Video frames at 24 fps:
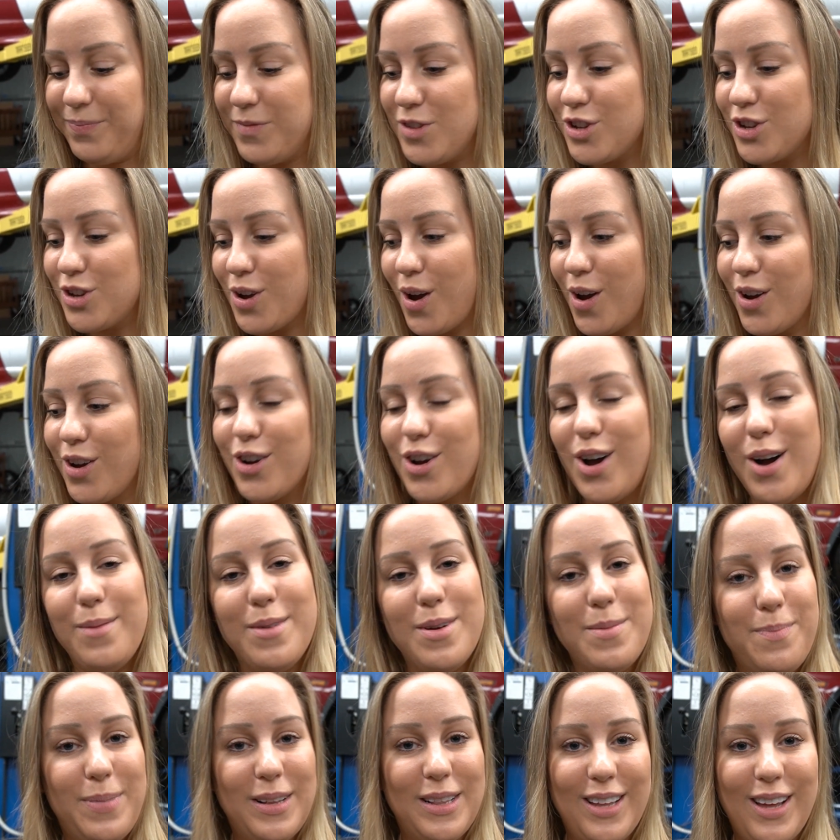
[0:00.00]
So
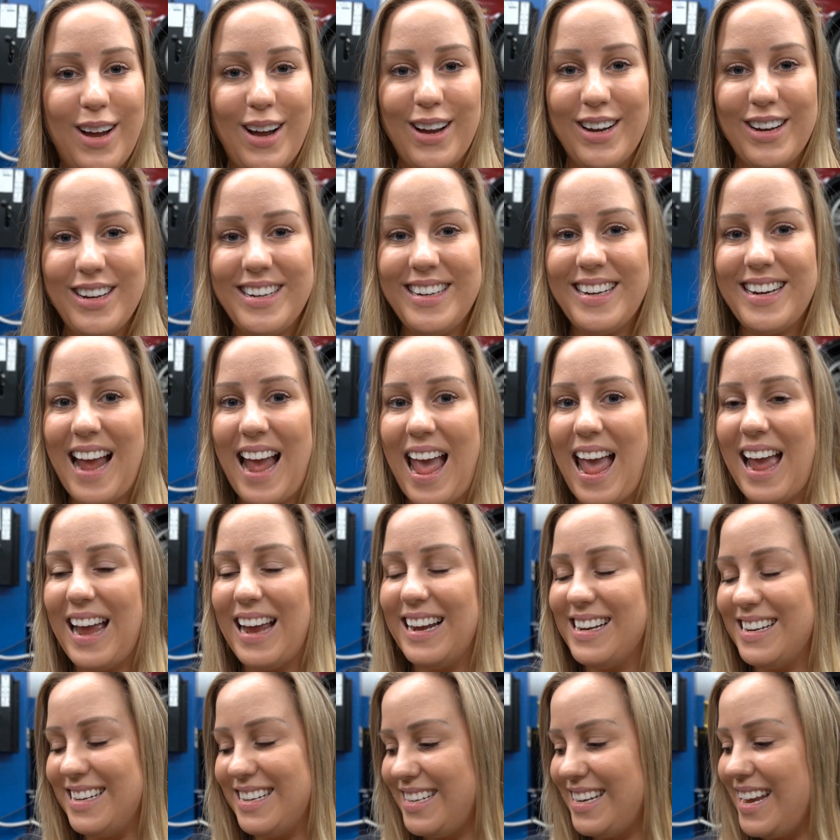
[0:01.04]
comment below,
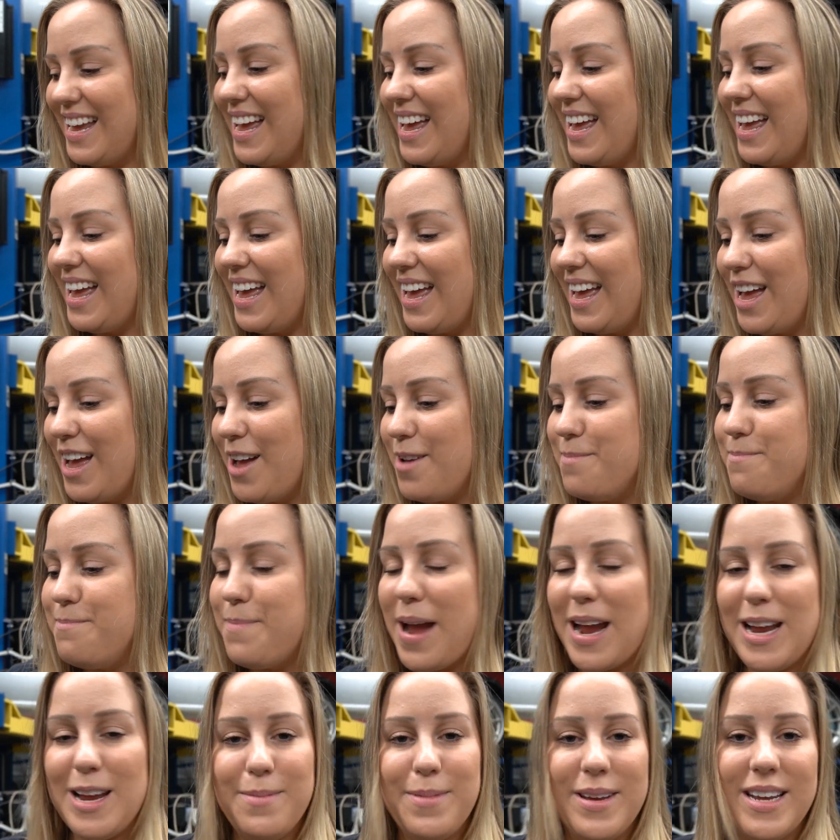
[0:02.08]
and
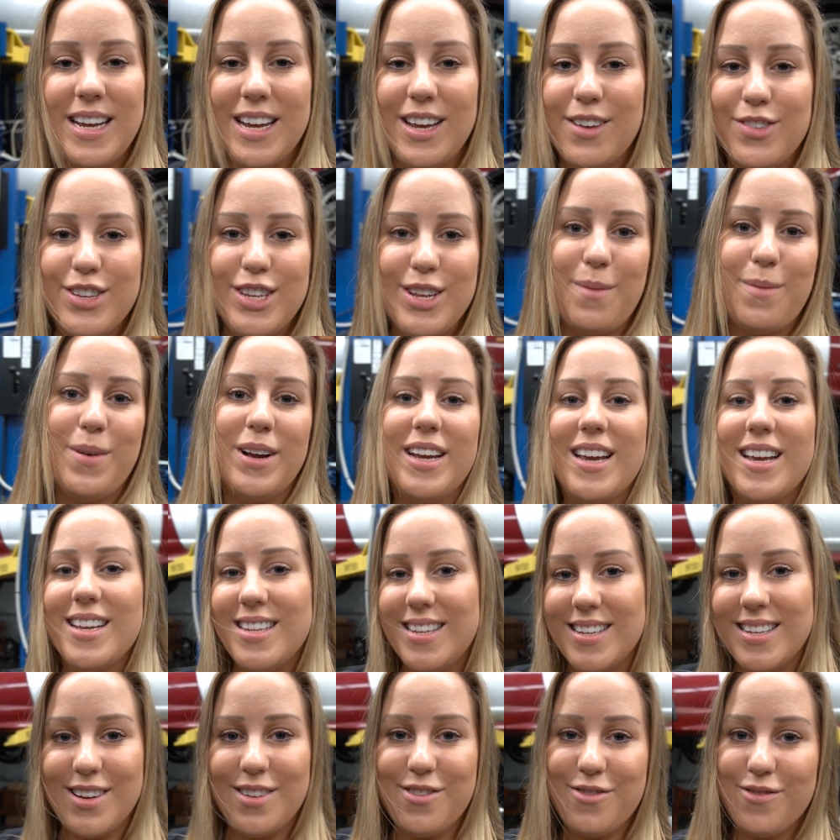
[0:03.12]
maybe if someone
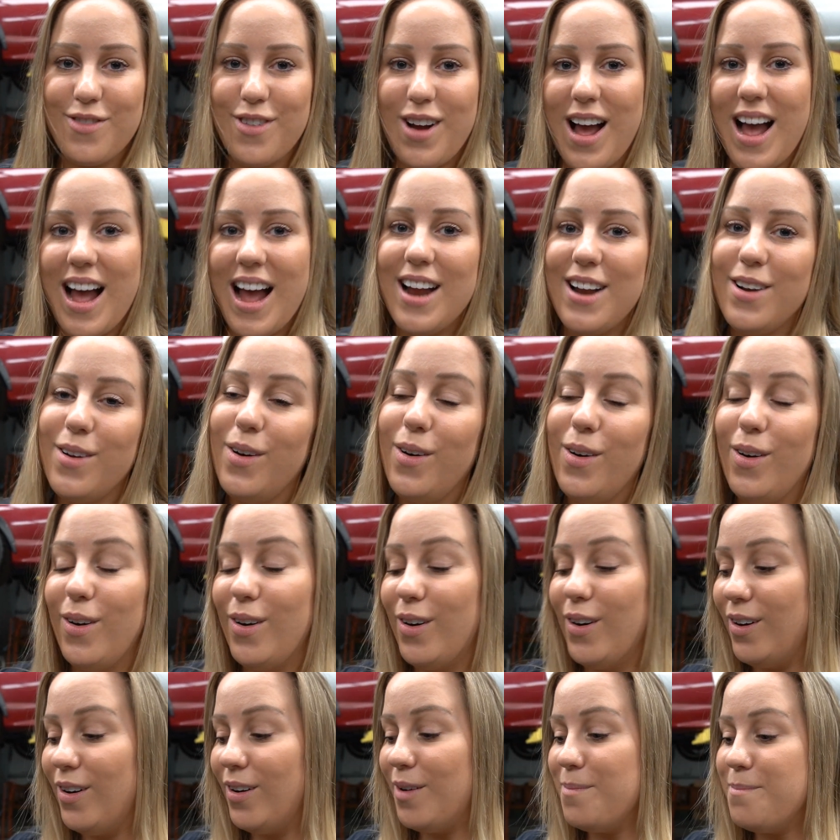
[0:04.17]
guesses it right,
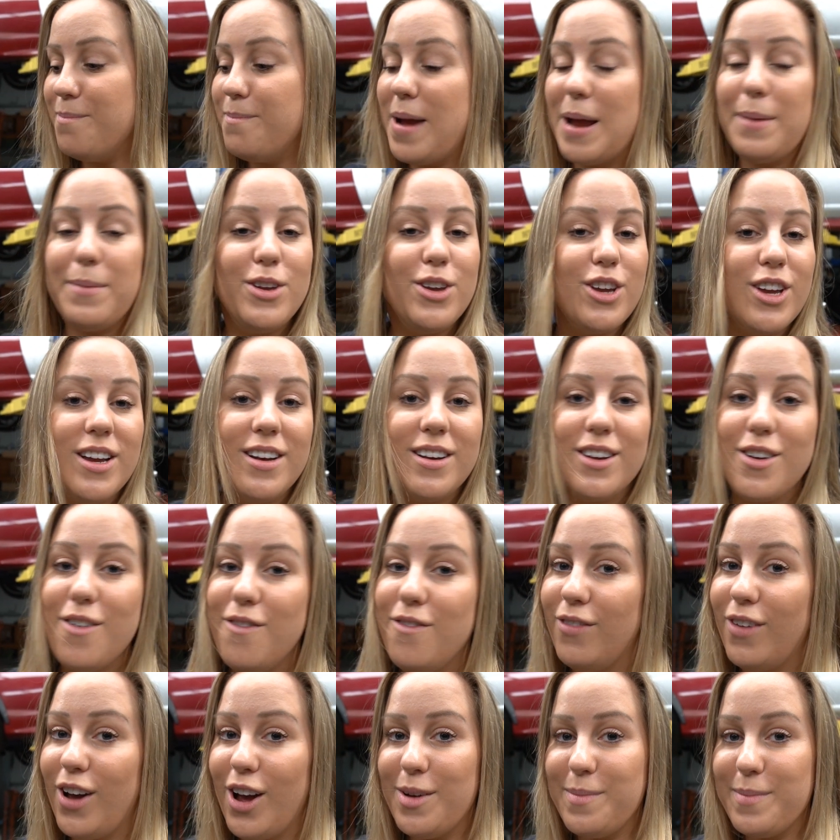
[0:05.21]
or maybe you can
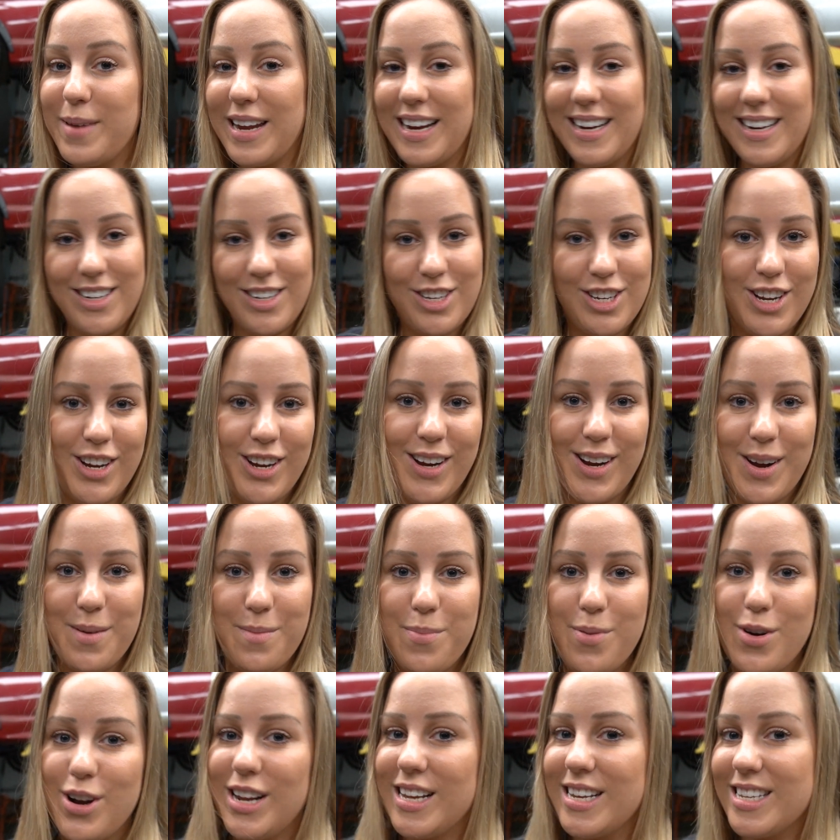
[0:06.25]
convert me into
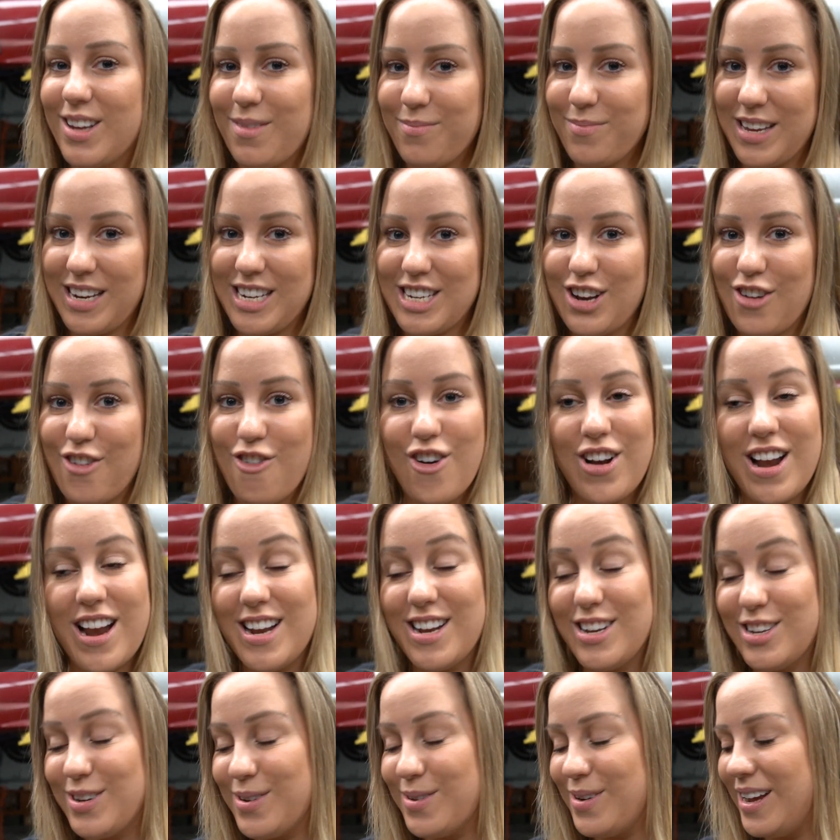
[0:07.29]
putting something different
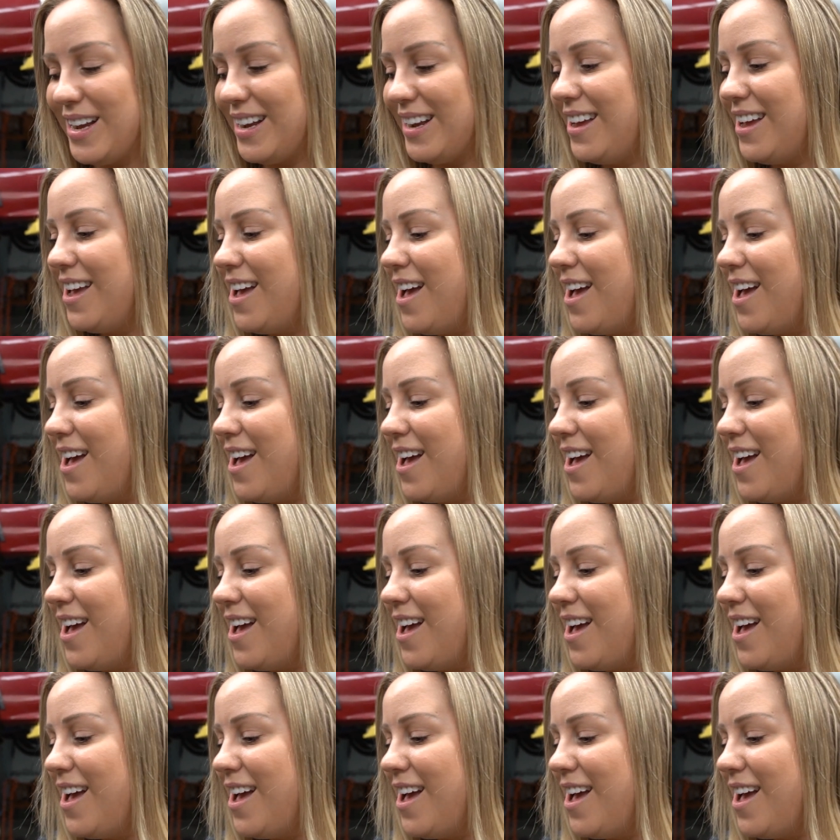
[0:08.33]
into it.